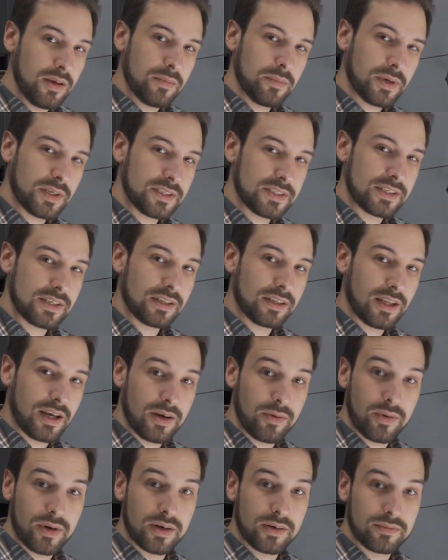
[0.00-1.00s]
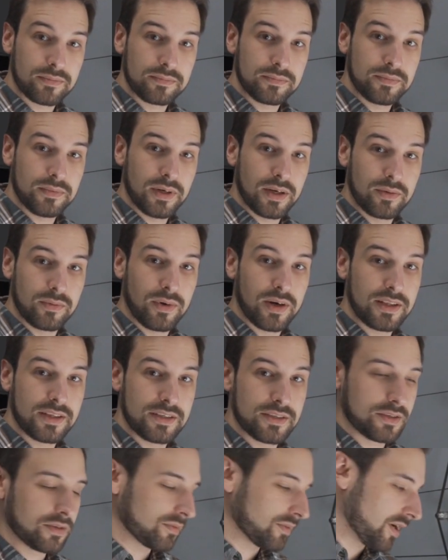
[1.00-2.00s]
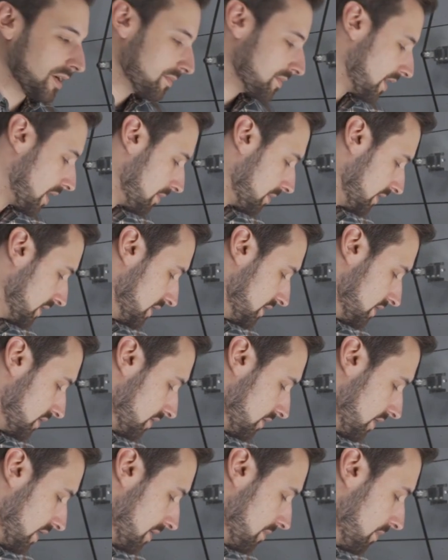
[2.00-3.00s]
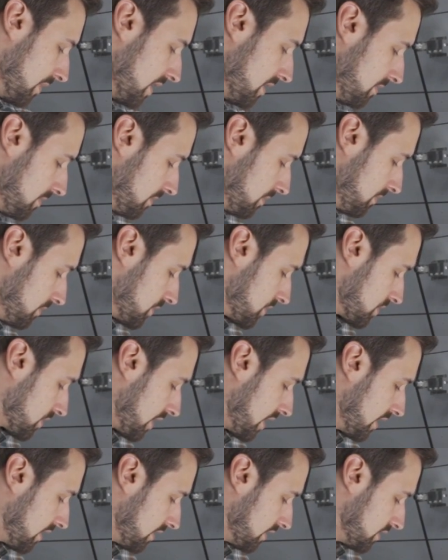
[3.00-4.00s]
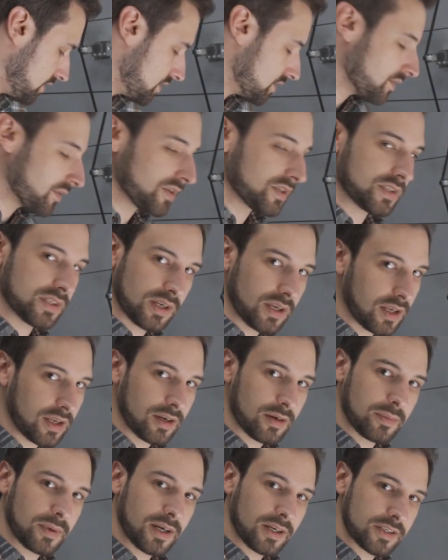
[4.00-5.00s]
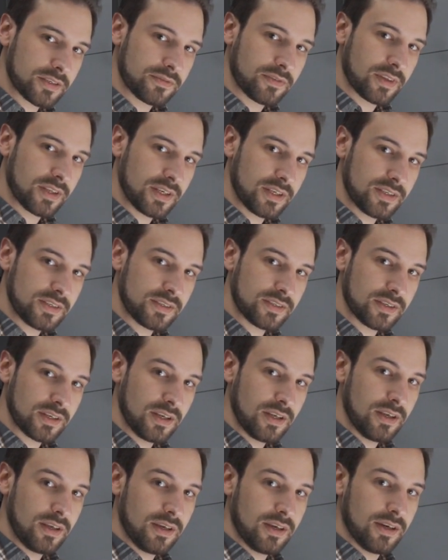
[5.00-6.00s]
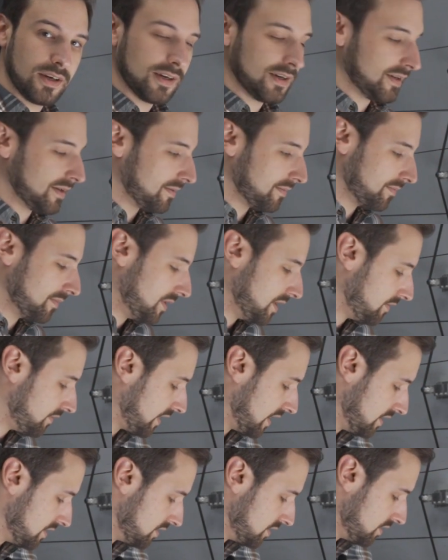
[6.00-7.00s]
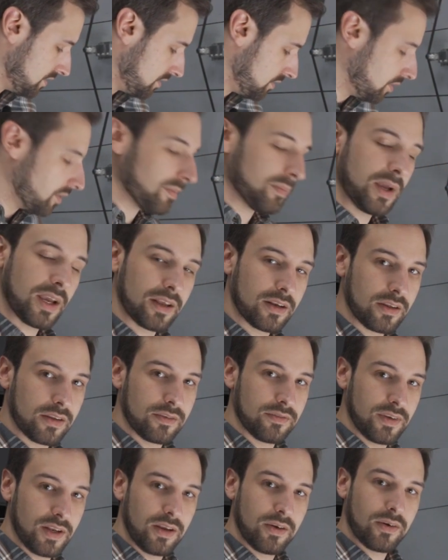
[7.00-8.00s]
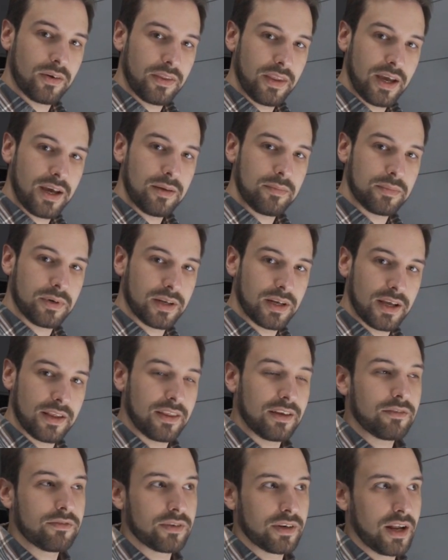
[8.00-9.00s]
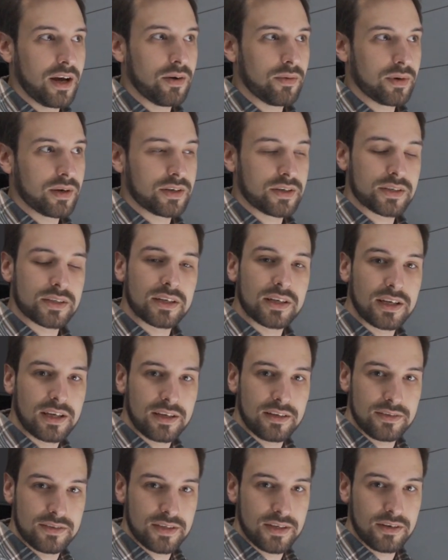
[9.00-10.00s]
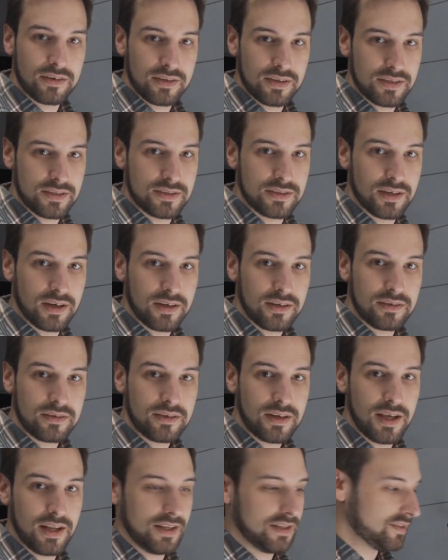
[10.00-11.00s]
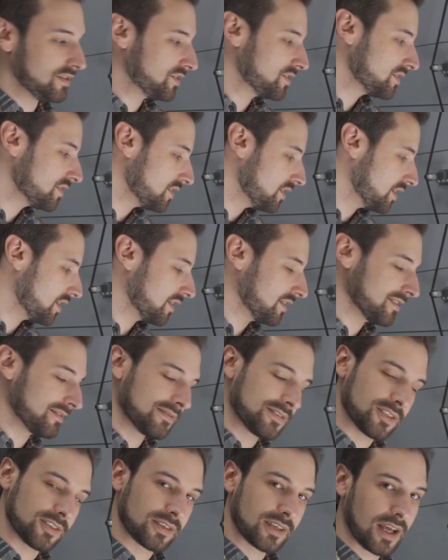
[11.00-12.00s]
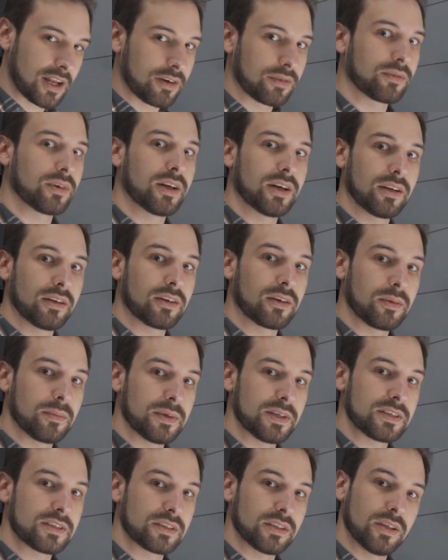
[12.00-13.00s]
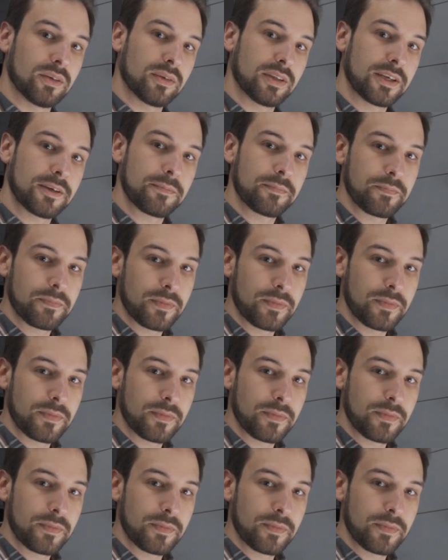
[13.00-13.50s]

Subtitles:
But still, I want this to run properly, so I might try to source a gearbox for this. If I do, we'll make another video on that, but I think for now we're just going to consider this done, and it's going to just kind of run a little bit slowly.